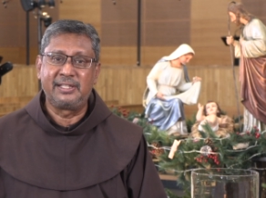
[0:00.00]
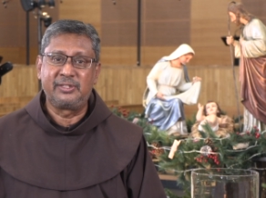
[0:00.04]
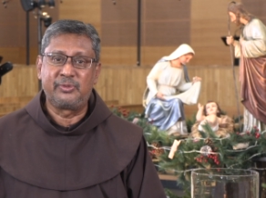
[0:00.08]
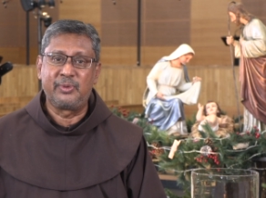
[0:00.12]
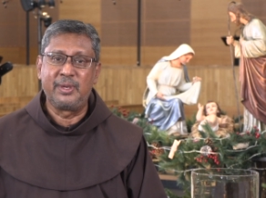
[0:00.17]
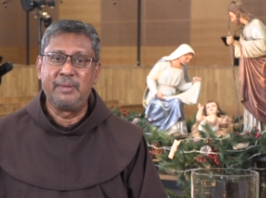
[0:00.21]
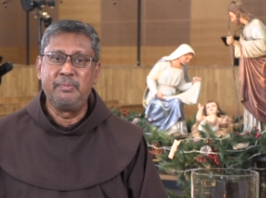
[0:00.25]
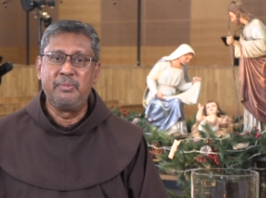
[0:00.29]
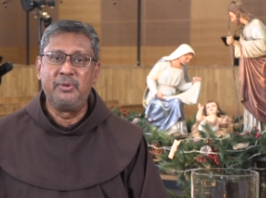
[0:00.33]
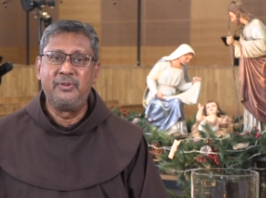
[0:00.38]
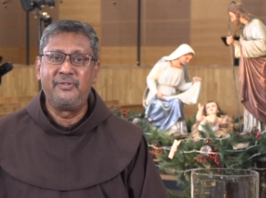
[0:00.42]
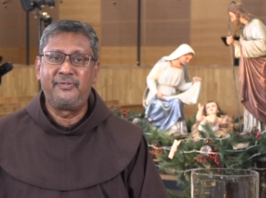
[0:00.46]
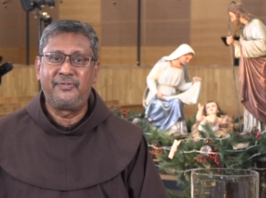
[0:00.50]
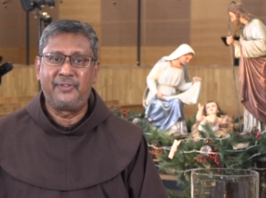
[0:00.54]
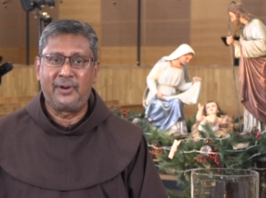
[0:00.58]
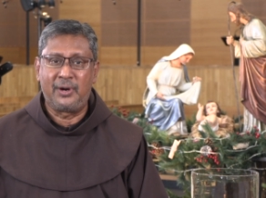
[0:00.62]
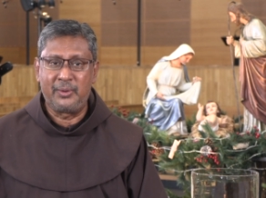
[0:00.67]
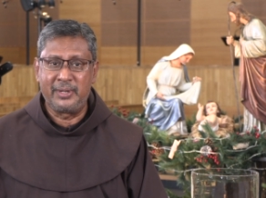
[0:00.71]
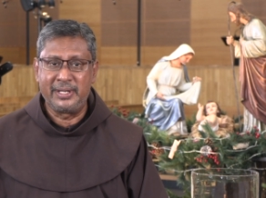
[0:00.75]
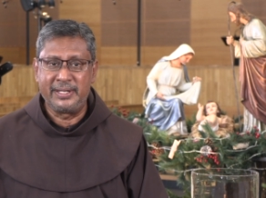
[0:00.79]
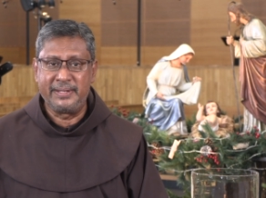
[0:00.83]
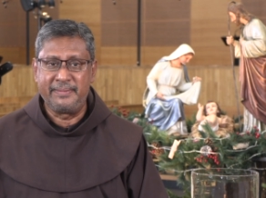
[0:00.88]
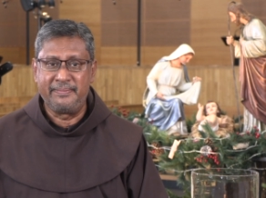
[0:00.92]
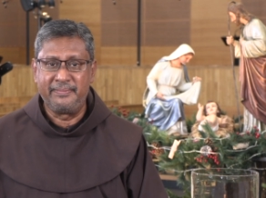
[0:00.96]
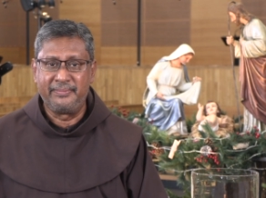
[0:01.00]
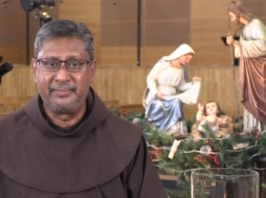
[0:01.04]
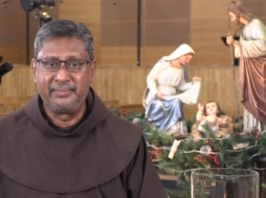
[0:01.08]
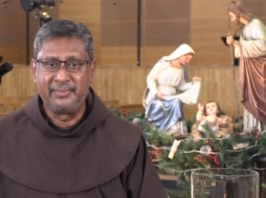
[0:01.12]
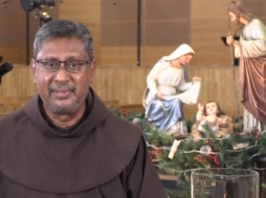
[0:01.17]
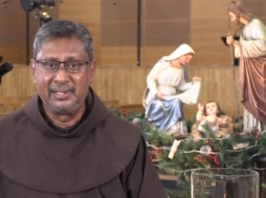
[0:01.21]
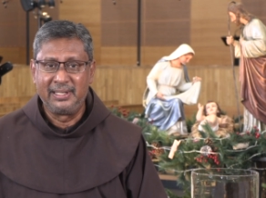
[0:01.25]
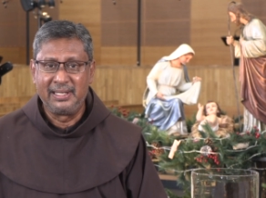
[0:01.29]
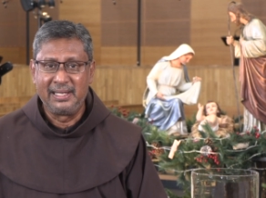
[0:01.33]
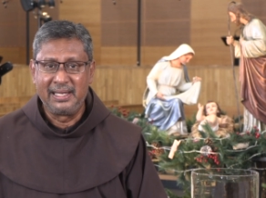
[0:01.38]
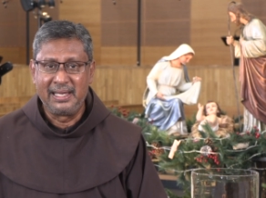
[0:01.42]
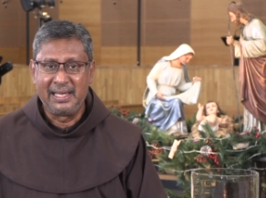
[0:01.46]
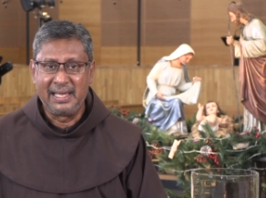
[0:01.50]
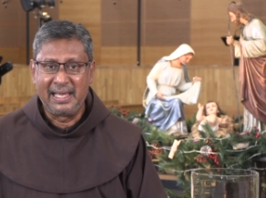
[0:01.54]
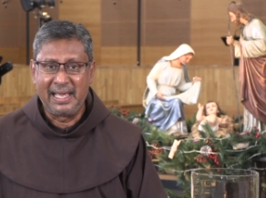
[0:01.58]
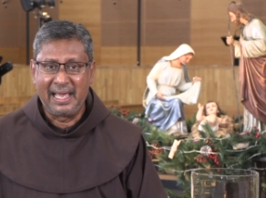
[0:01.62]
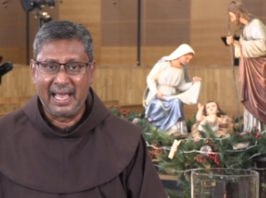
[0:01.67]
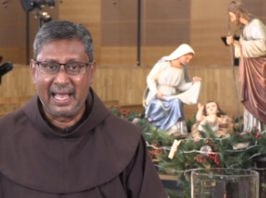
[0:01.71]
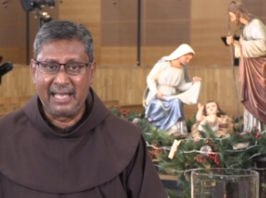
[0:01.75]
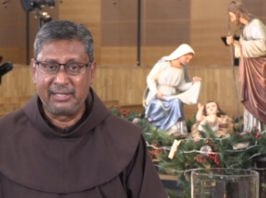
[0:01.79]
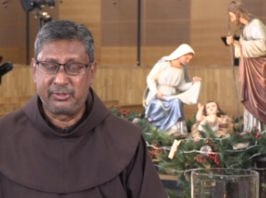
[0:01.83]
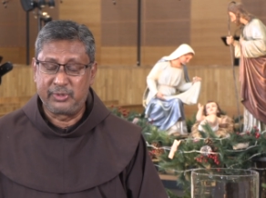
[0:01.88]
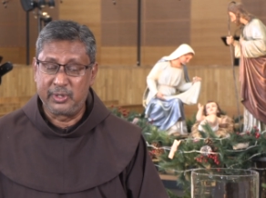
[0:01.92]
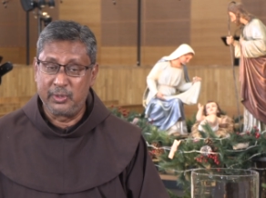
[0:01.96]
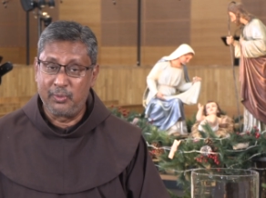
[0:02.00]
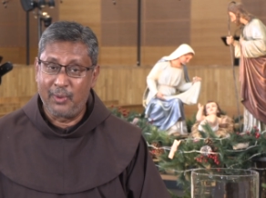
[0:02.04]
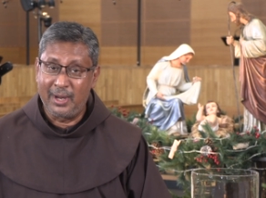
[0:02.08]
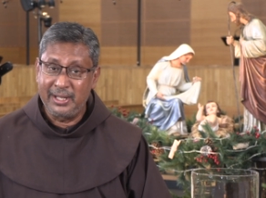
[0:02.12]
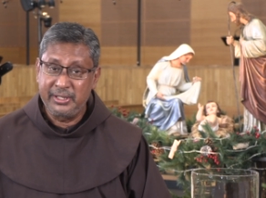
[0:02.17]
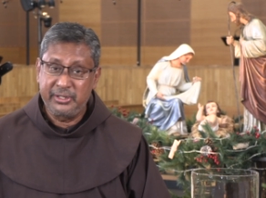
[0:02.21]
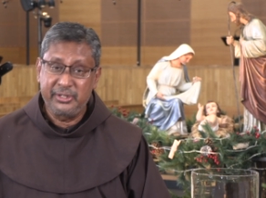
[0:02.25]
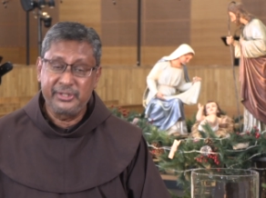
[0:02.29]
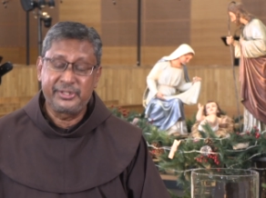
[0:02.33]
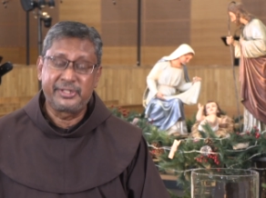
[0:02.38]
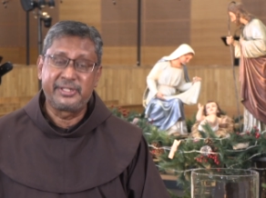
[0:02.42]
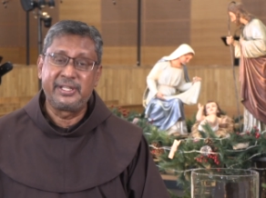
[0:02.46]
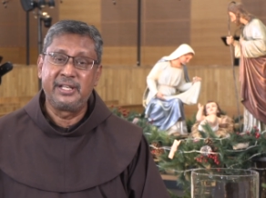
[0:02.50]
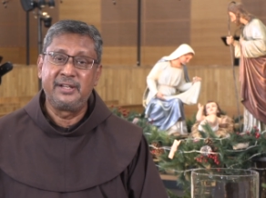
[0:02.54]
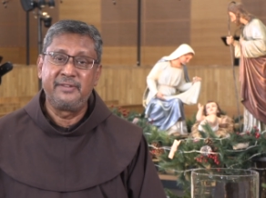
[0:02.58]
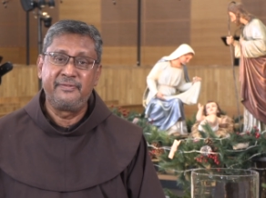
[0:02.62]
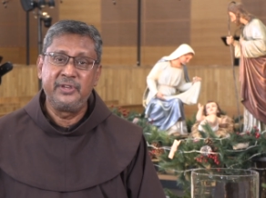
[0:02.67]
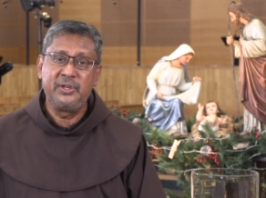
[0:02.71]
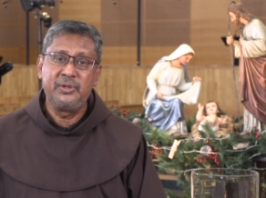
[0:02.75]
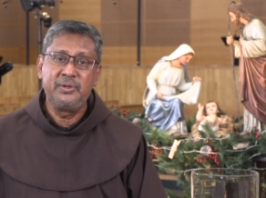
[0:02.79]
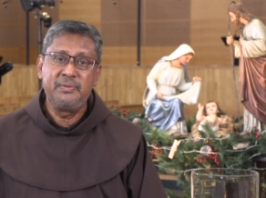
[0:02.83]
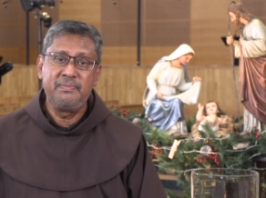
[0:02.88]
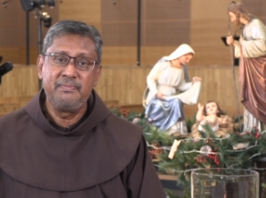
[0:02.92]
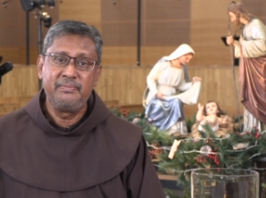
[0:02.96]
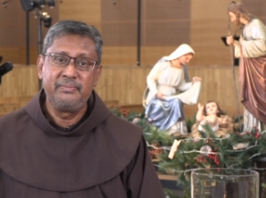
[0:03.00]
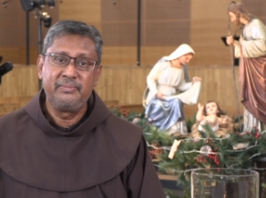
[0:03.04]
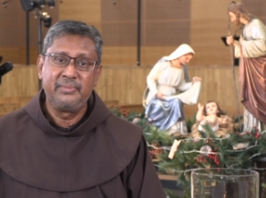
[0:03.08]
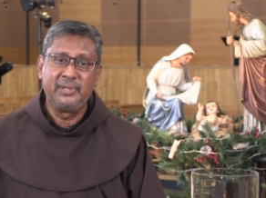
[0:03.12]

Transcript: as we move forward. As we want to serve you,